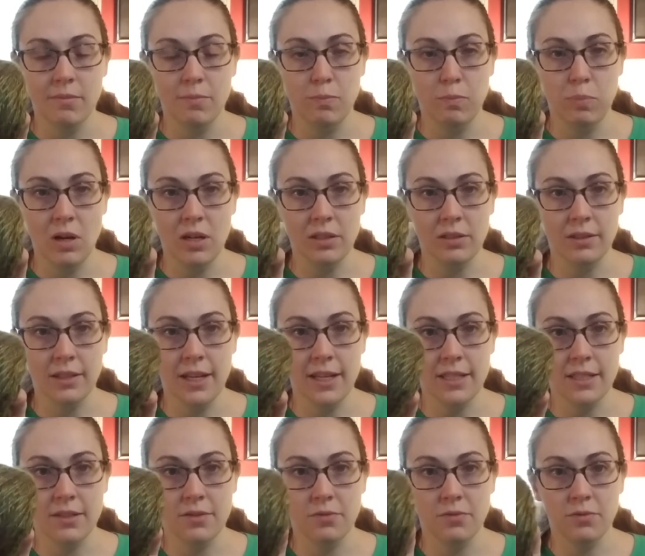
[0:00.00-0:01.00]
but
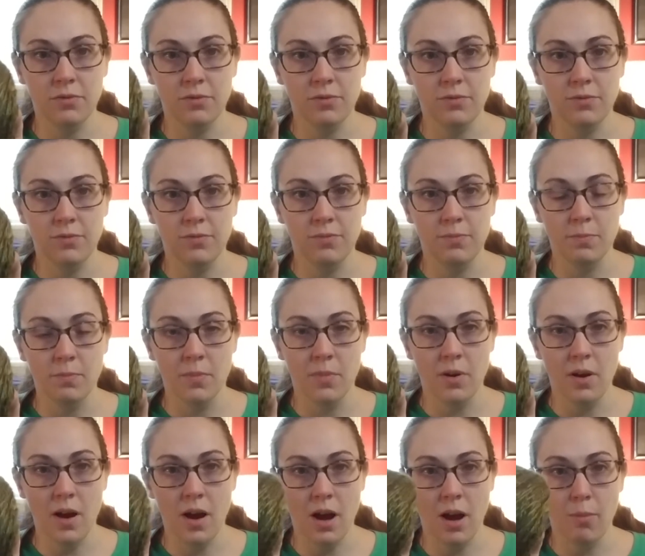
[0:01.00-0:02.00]
less
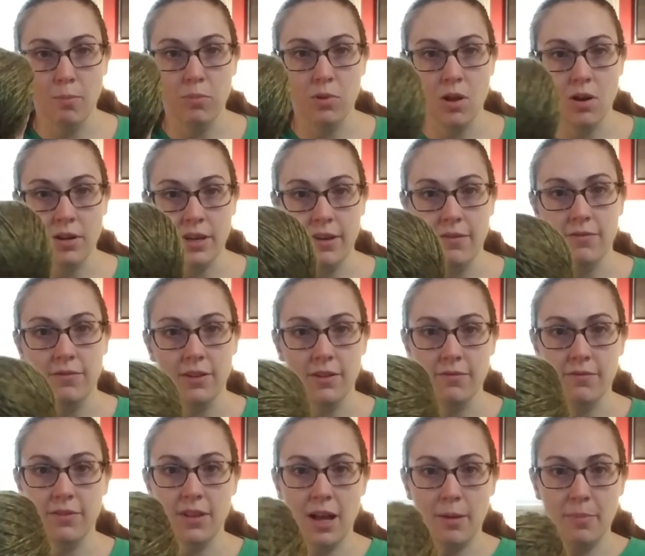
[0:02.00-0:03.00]
oblongy,
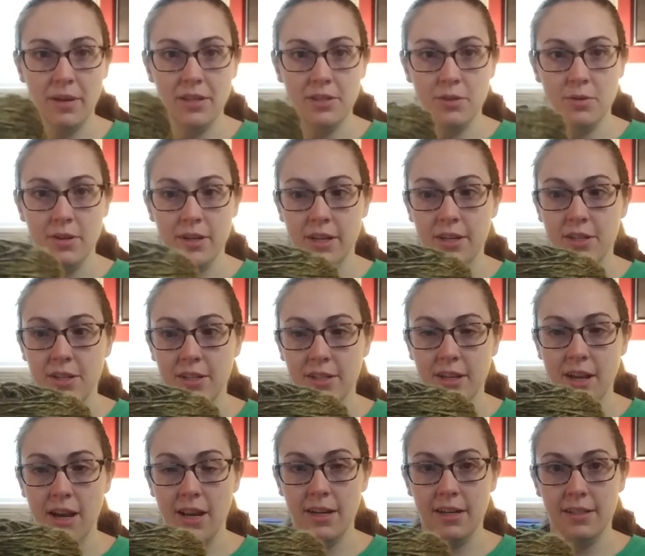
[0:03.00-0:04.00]
flip-floppy, so it can just
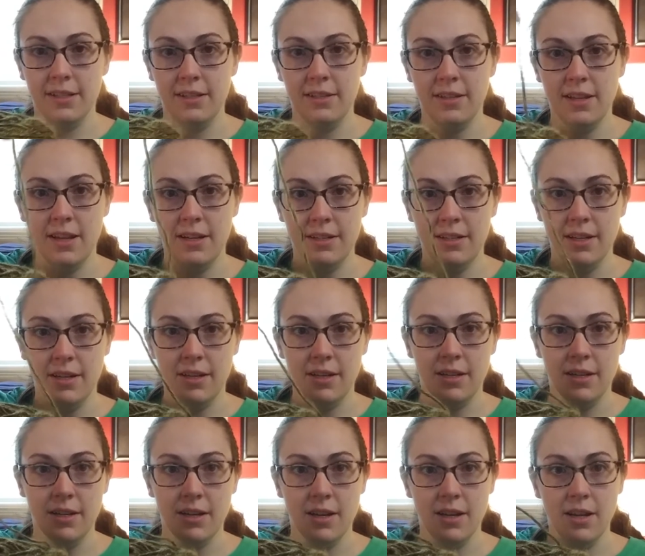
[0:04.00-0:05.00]
kind of sit and
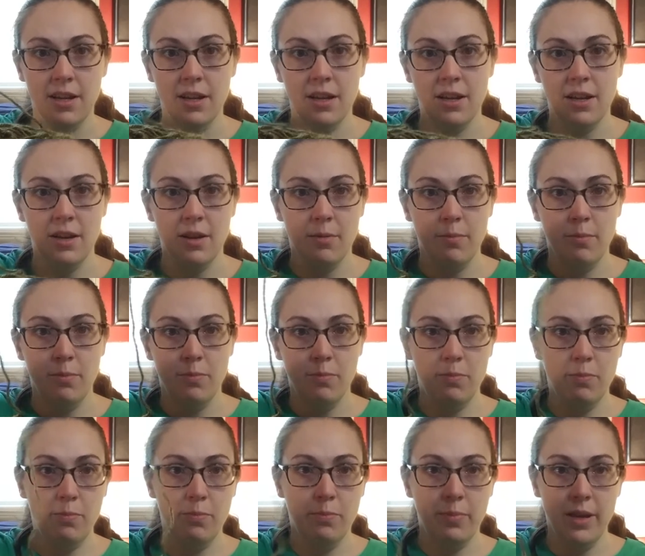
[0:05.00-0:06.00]

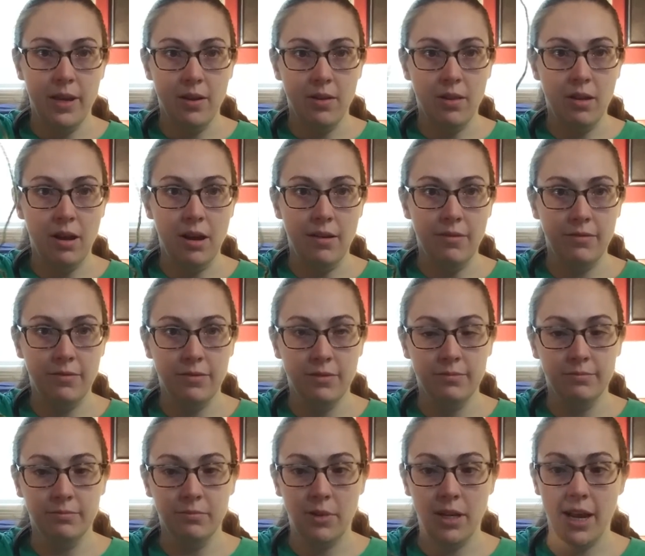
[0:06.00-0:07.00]
peel off,
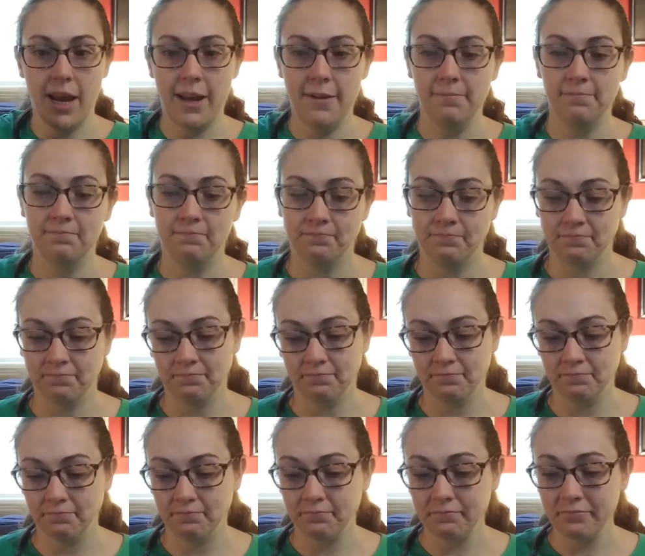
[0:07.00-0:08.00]
okay?
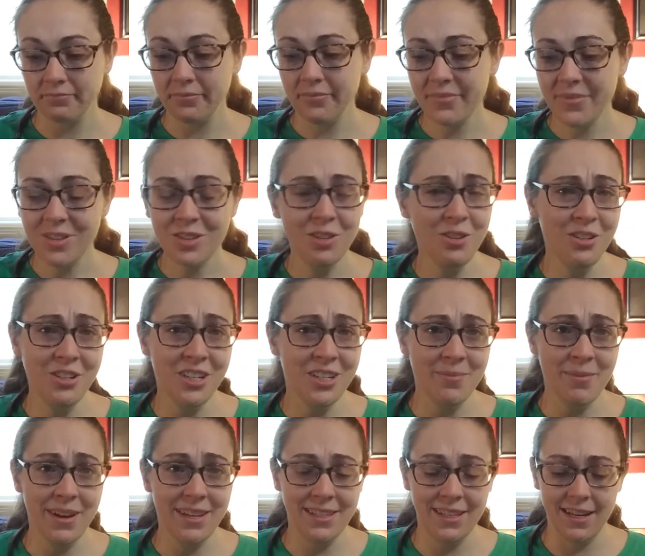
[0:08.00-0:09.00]
So it just
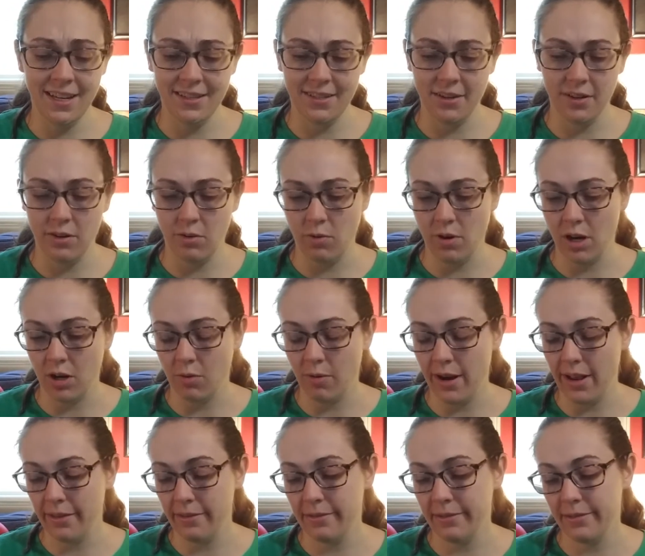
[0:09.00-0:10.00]
makes it easier to work
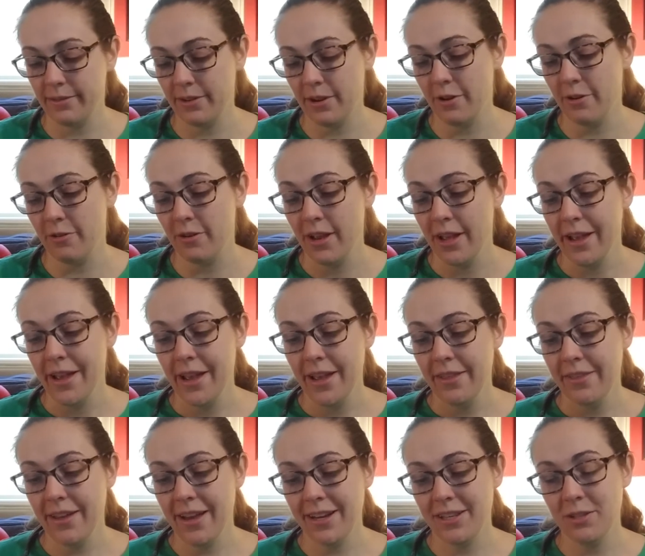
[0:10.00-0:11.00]
with. So
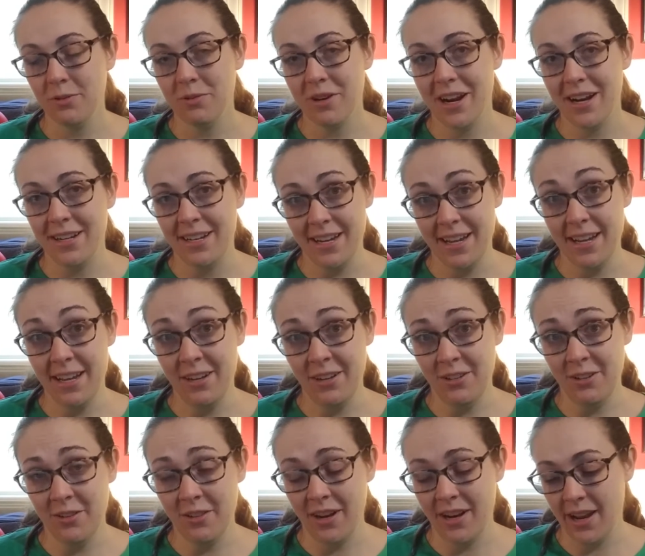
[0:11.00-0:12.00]
that's what I did
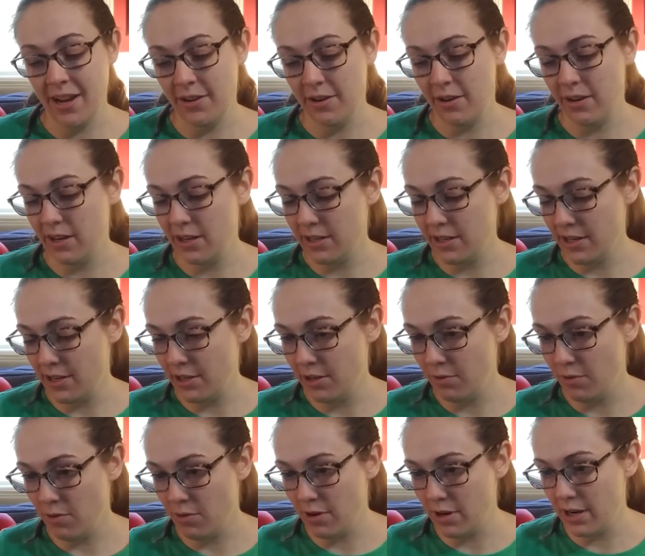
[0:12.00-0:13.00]
so that I could
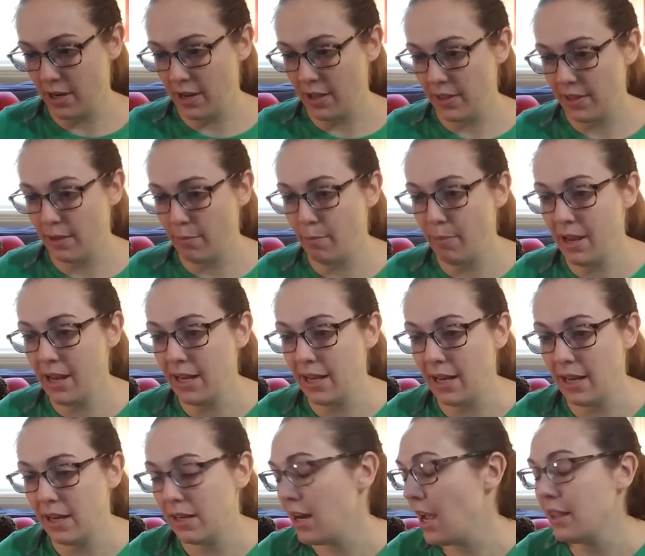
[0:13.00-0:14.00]
continue on the
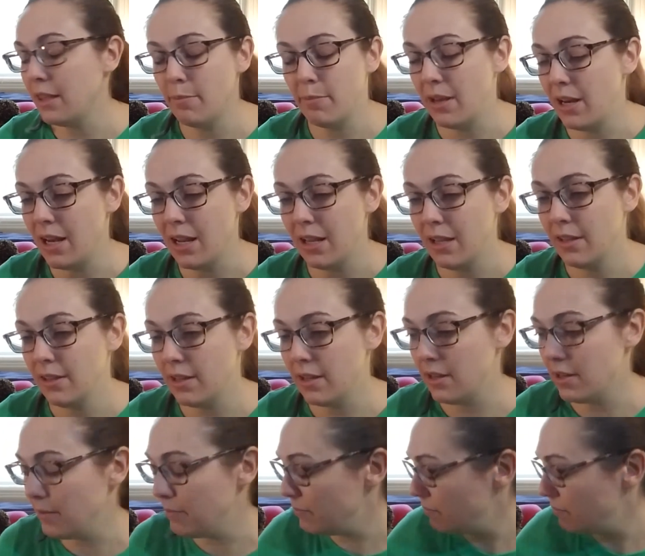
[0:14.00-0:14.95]
beanie, not the beanie, the